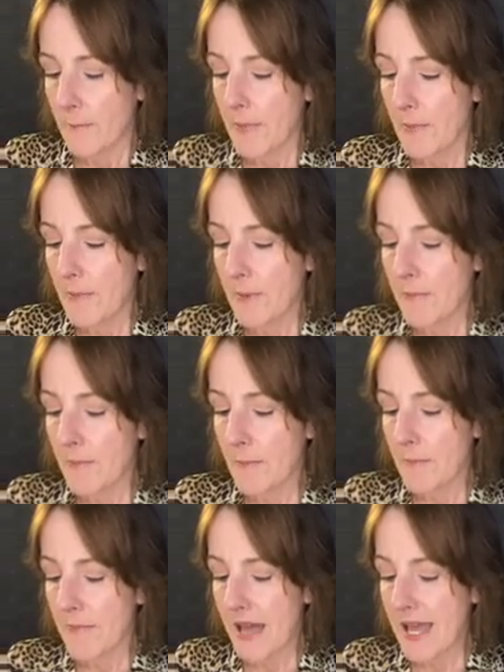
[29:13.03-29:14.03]

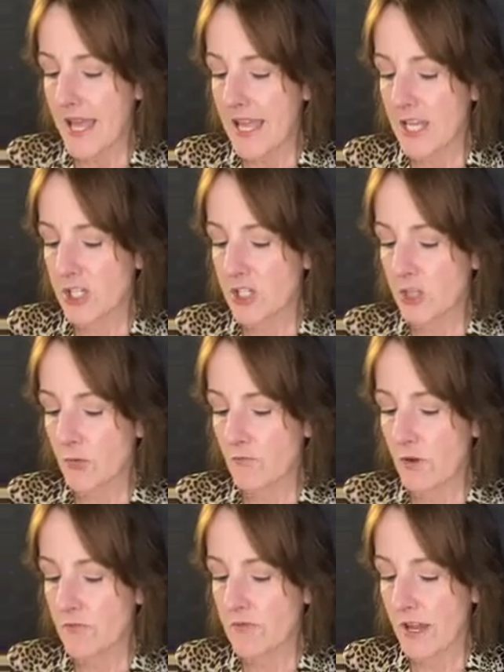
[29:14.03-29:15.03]
My
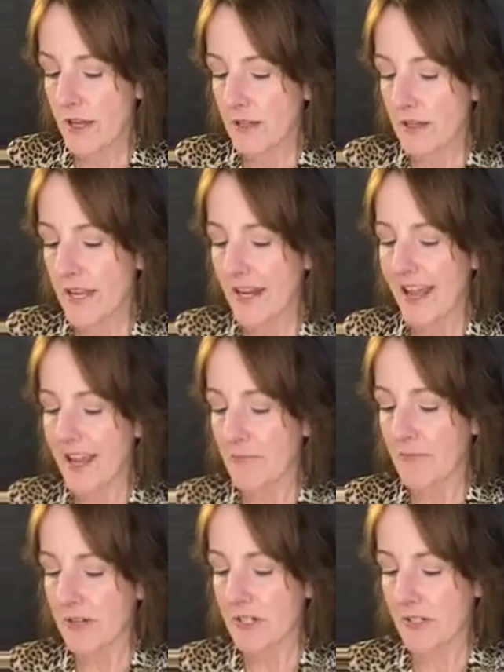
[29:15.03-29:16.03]
Sharona. And
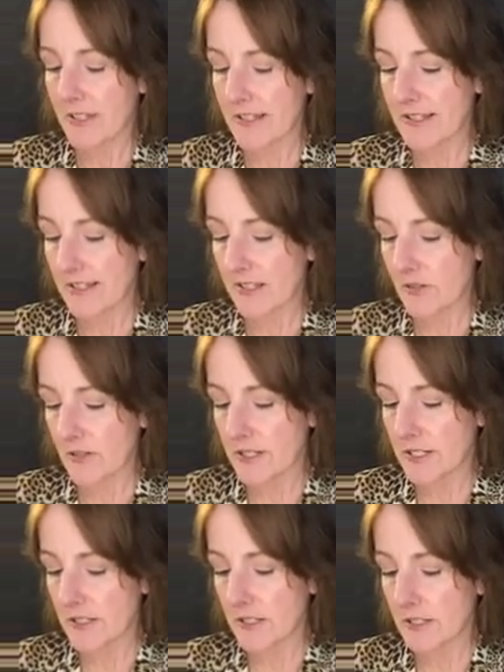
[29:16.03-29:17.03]
I'm pretty sure that's Lisa
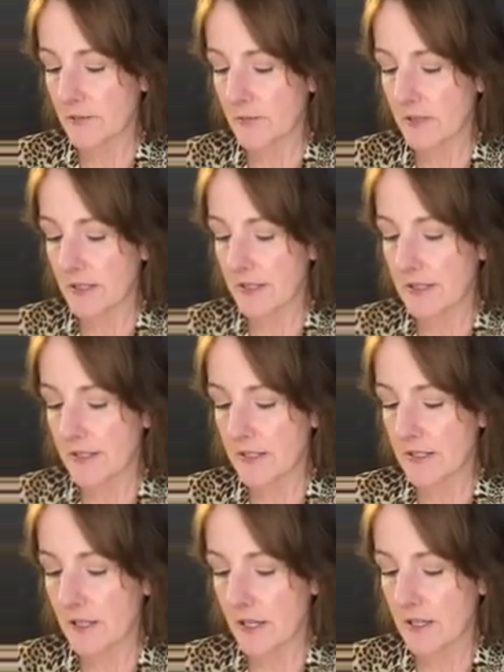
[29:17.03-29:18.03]
Ortiz. But
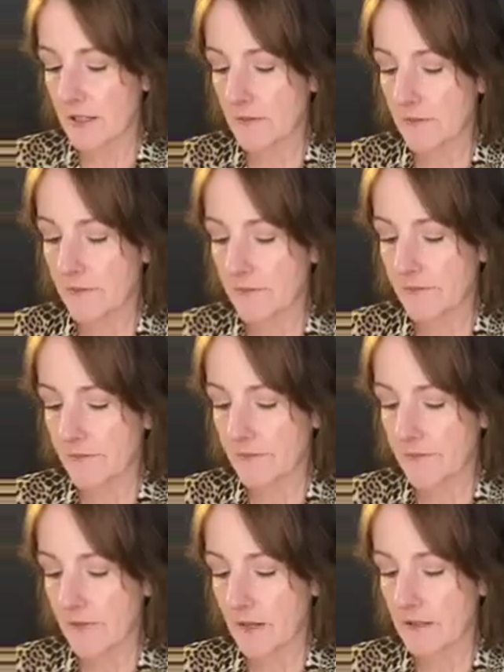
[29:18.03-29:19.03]
let's, I'll
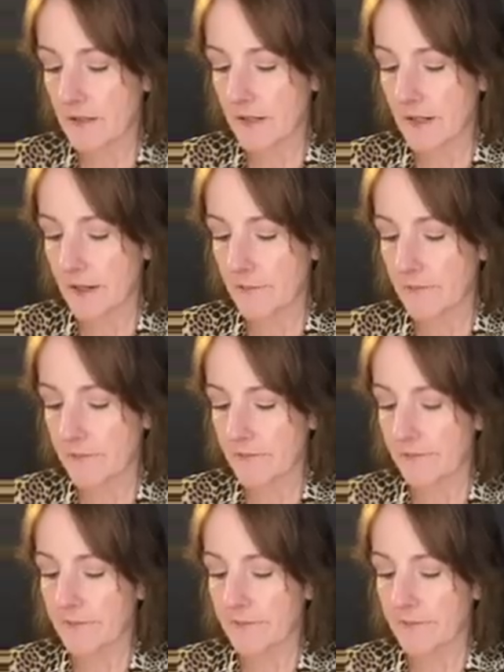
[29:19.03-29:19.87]
look that up.